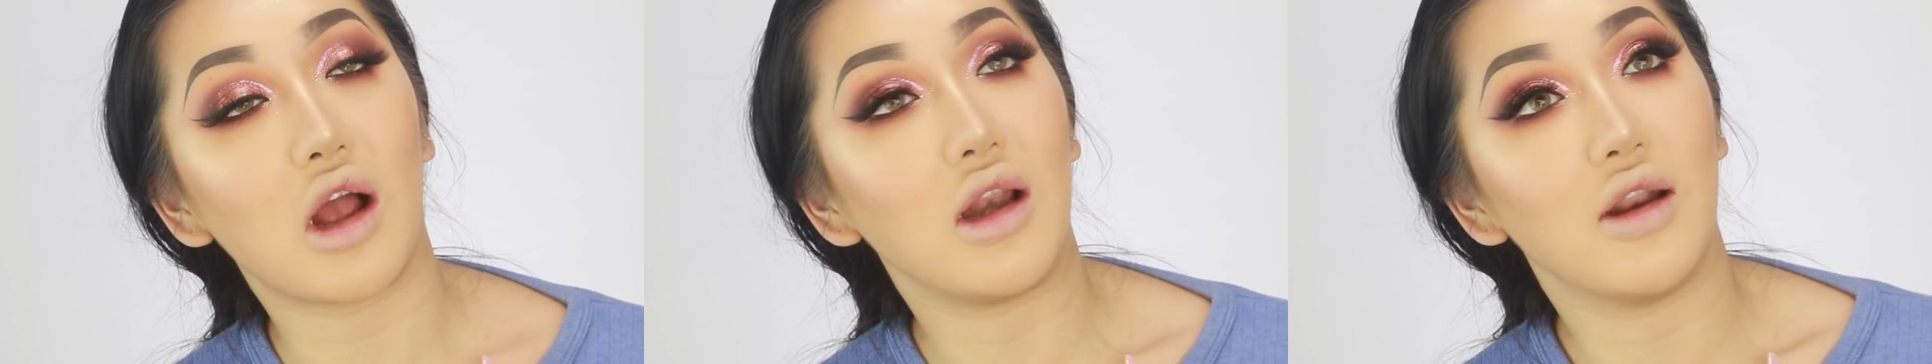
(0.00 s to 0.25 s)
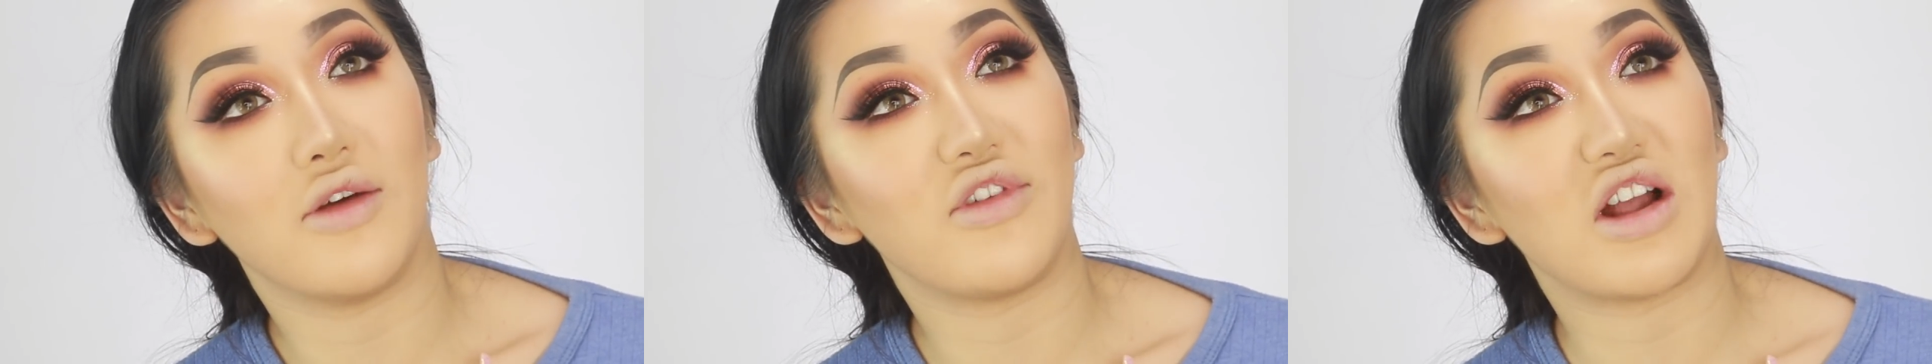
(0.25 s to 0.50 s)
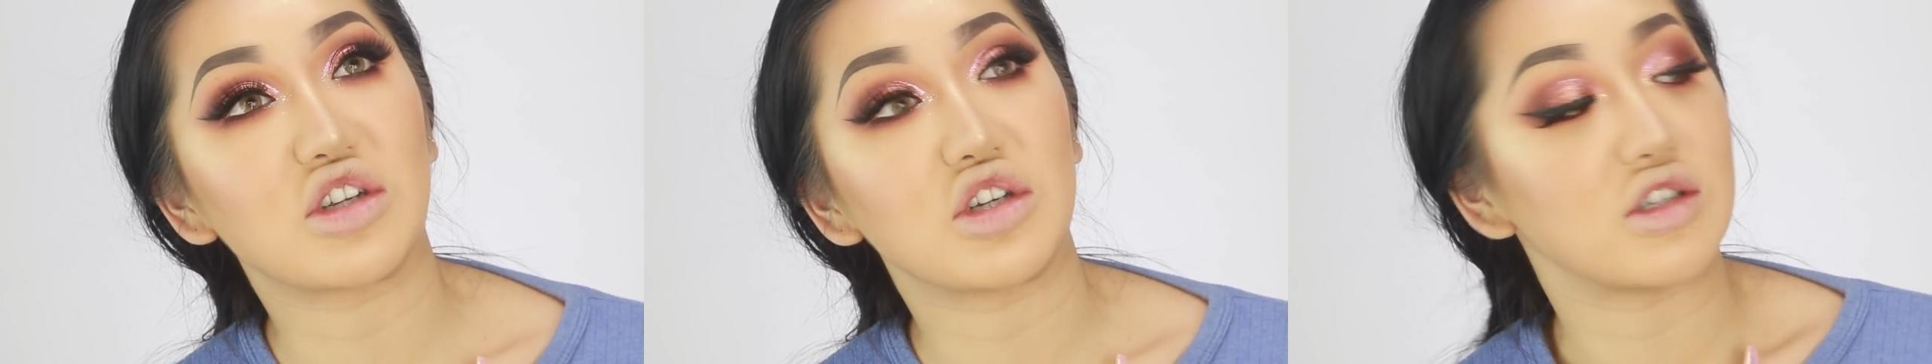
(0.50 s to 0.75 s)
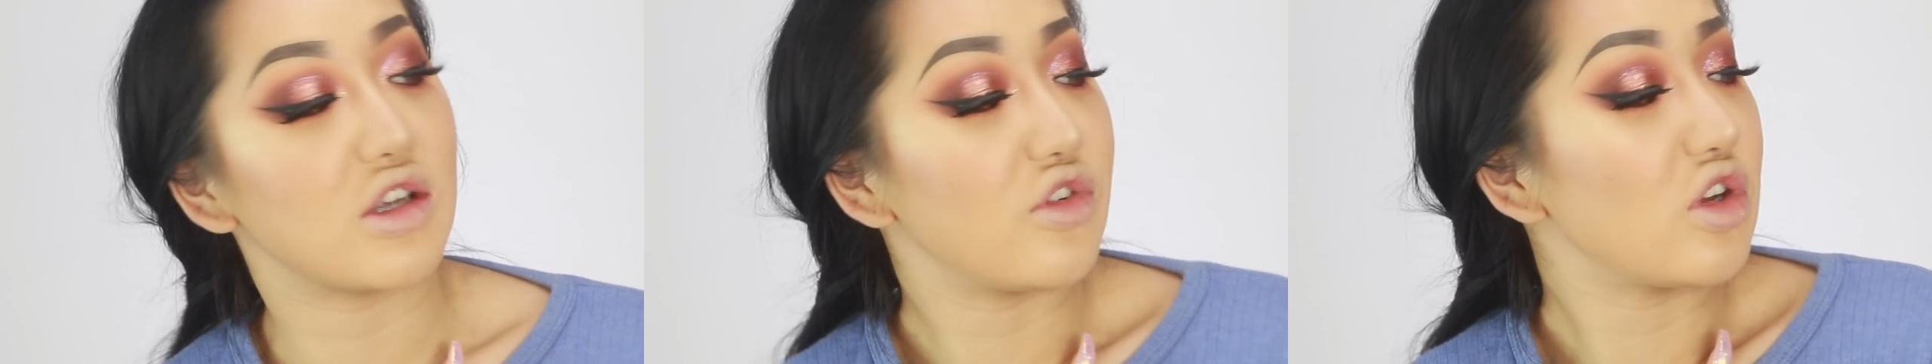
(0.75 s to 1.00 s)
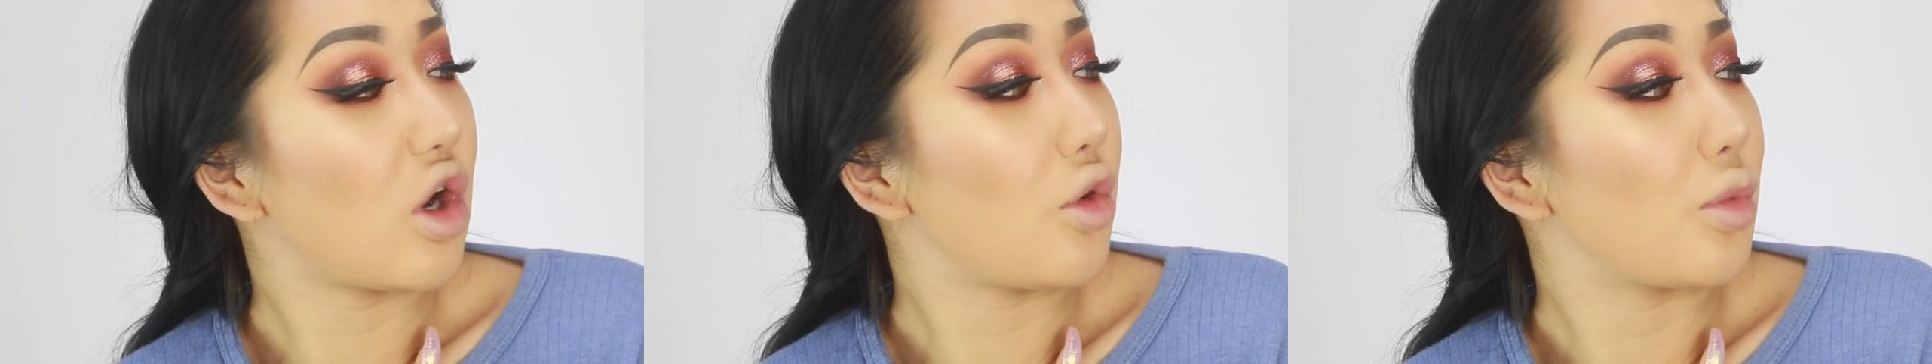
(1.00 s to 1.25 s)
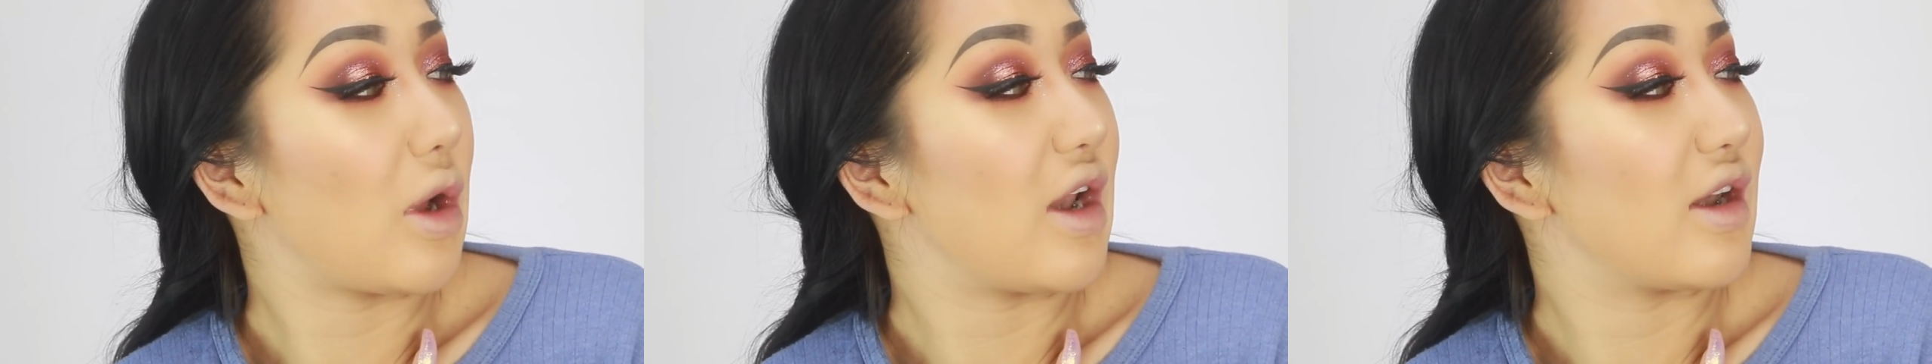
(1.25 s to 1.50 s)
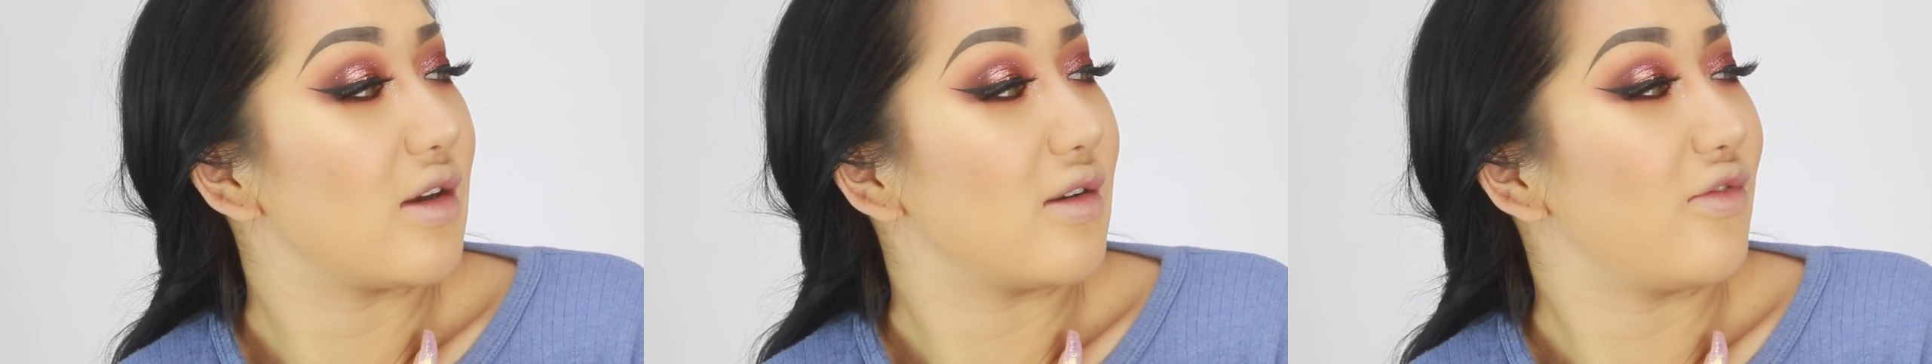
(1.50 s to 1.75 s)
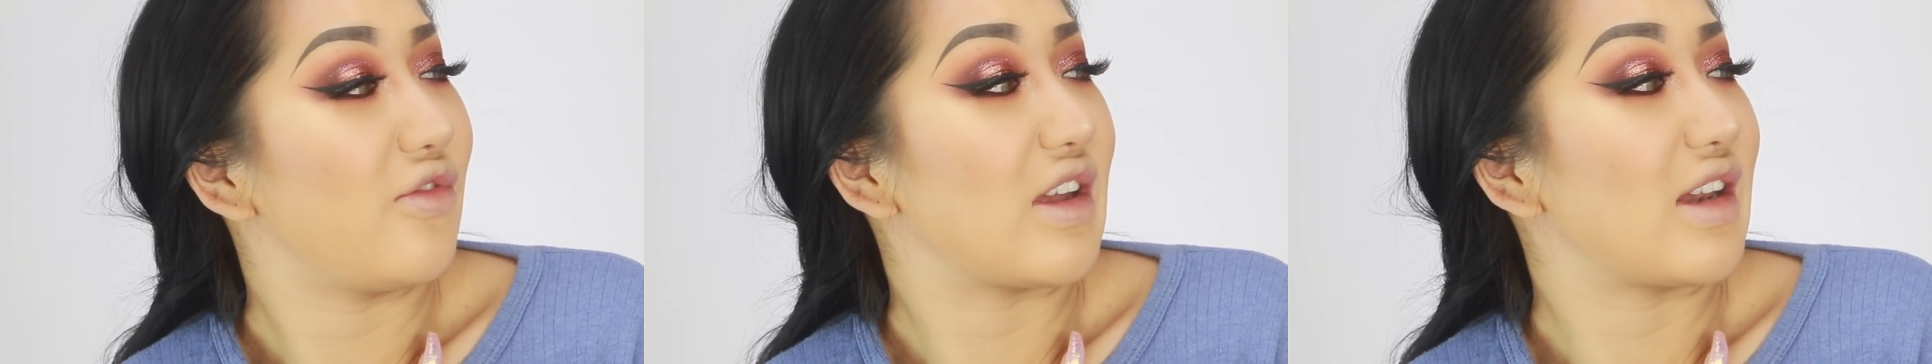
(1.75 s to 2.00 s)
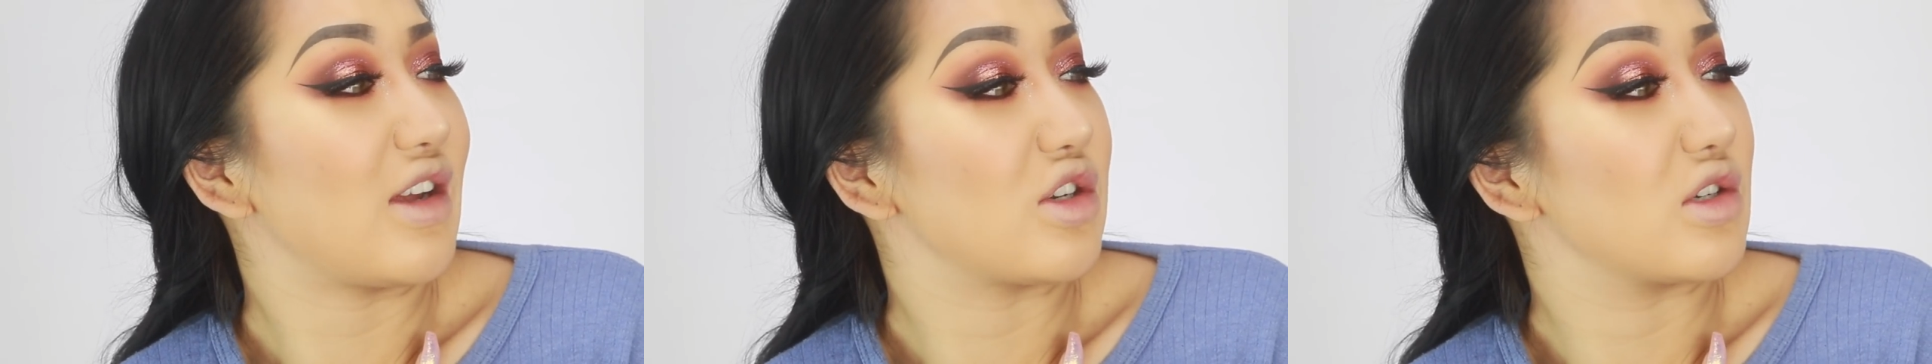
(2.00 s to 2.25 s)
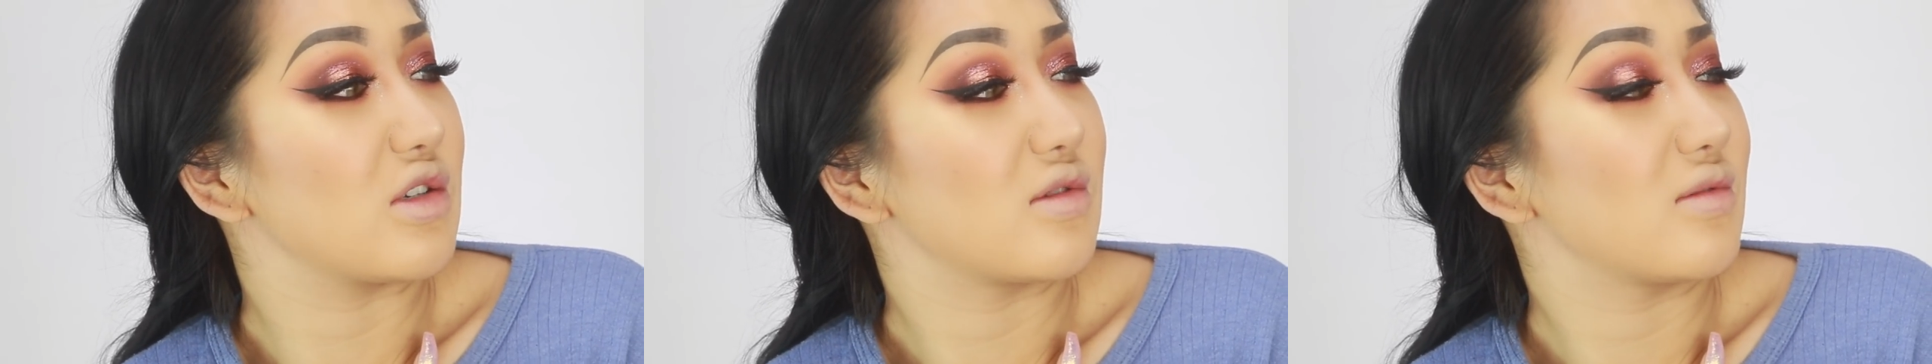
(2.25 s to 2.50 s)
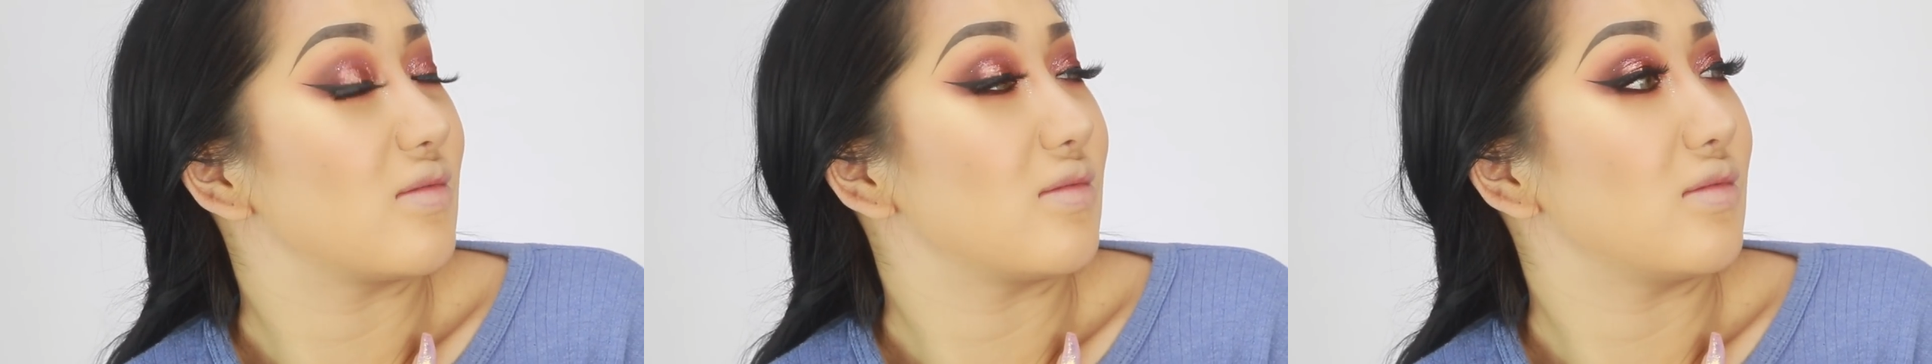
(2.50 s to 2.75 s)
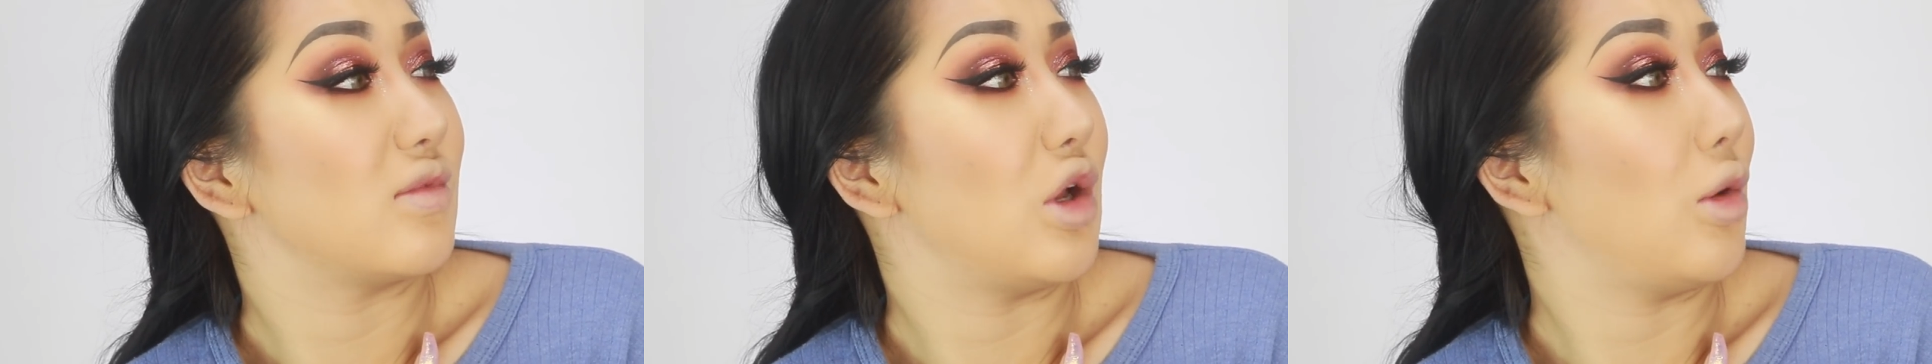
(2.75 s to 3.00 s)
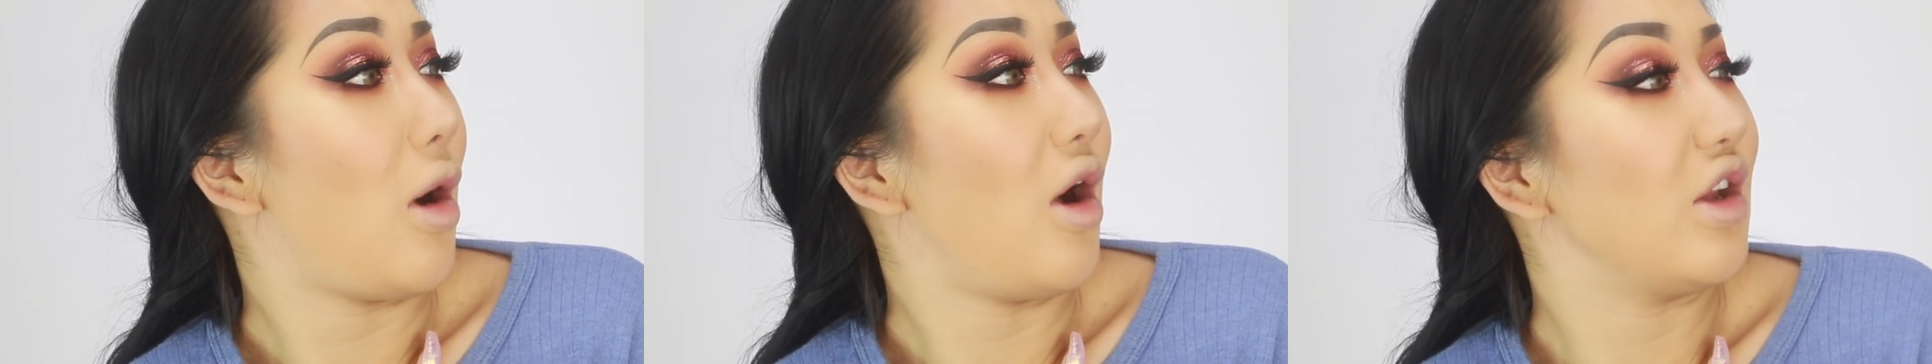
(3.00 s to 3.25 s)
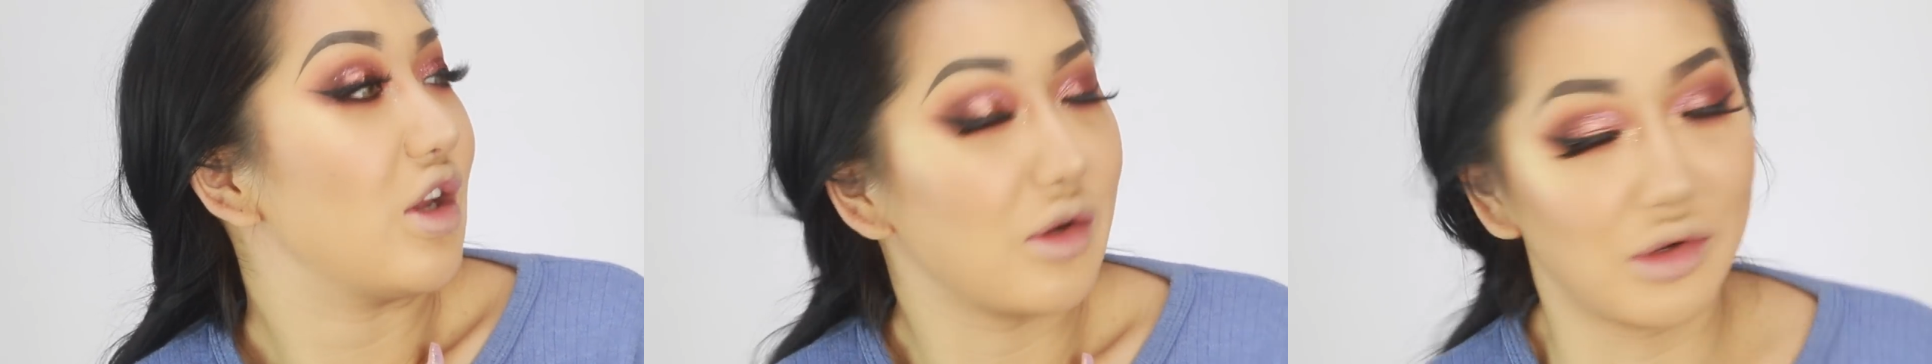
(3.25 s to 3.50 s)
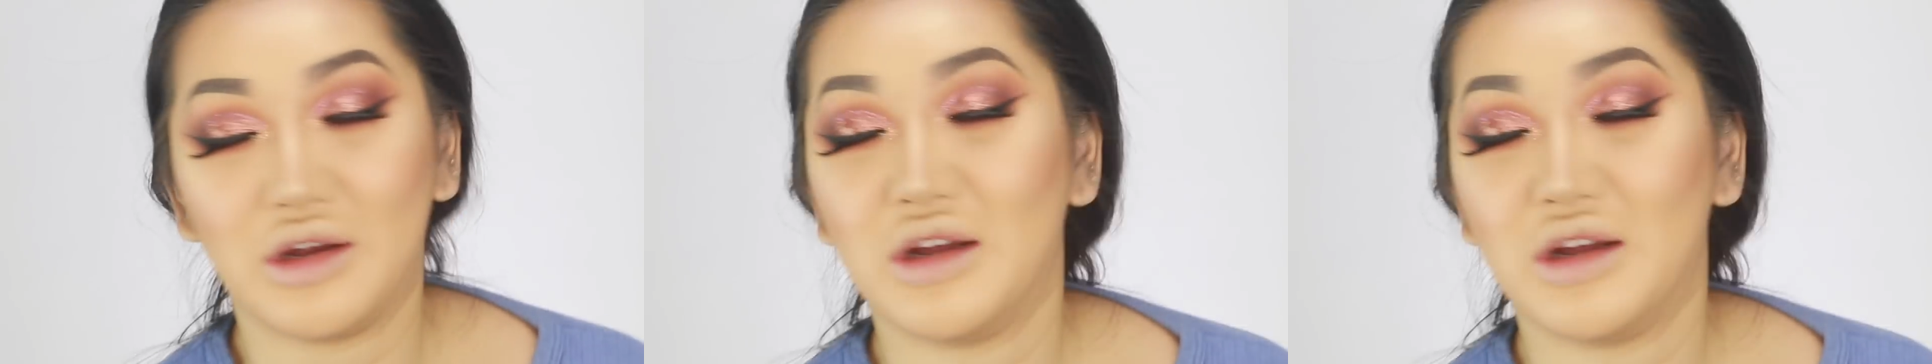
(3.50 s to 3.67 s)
I love lashes. If you don't wear fake lashes, who are you?